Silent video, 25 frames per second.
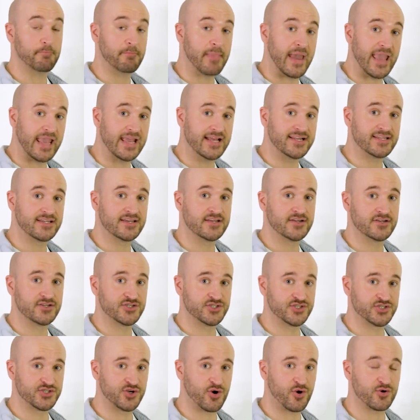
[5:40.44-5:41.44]
made,
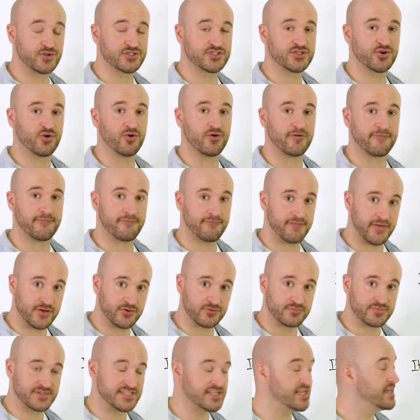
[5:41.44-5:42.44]
shot, or
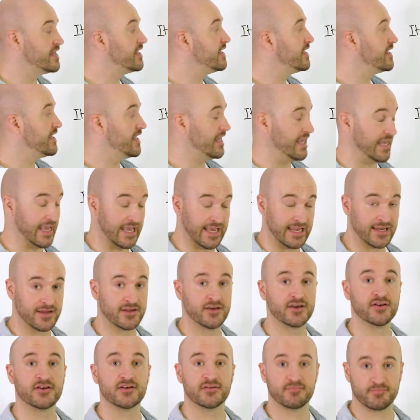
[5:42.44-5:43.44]
filmed
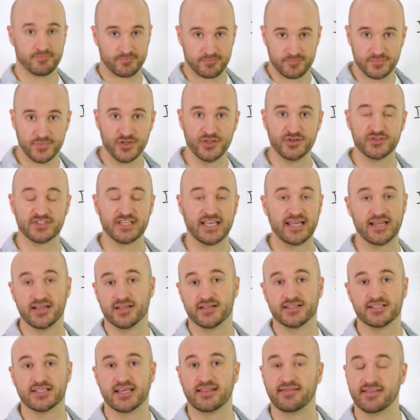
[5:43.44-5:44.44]
in New
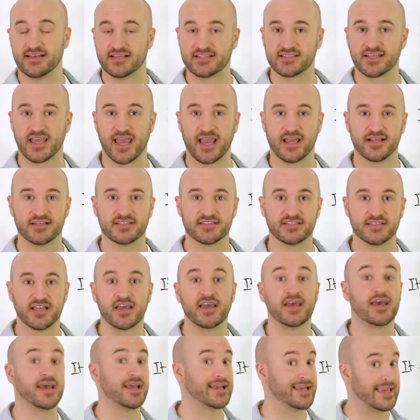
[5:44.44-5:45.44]
Zealand, in this case.
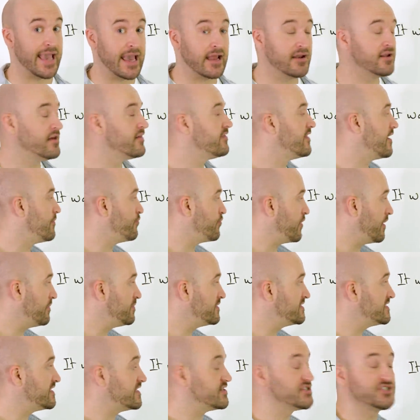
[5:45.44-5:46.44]
Again, that
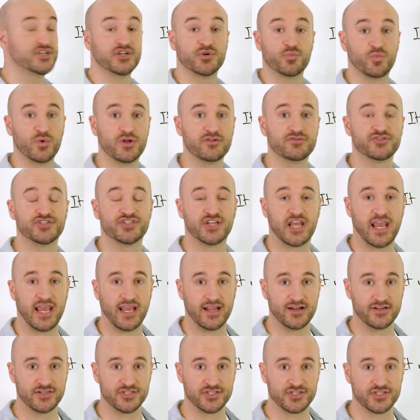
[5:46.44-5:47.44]
preposition will
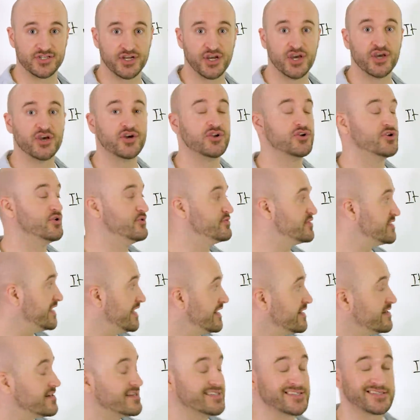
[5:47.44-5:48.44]
change. New
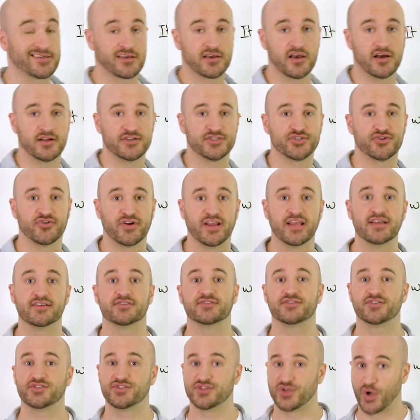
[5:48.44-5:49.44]
Zealand is a country,
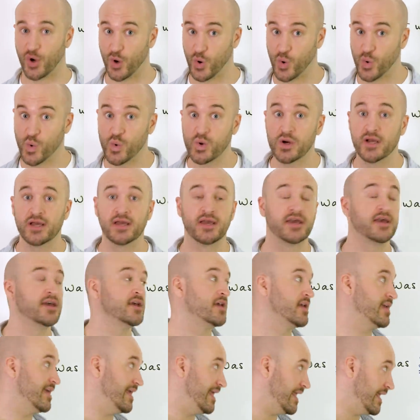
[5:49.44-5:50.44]
so
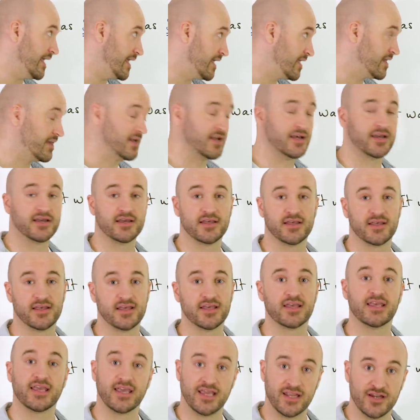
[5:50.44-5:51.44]
in
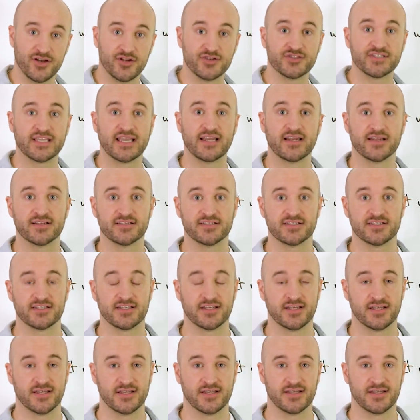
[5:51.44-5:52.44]
New Zealand.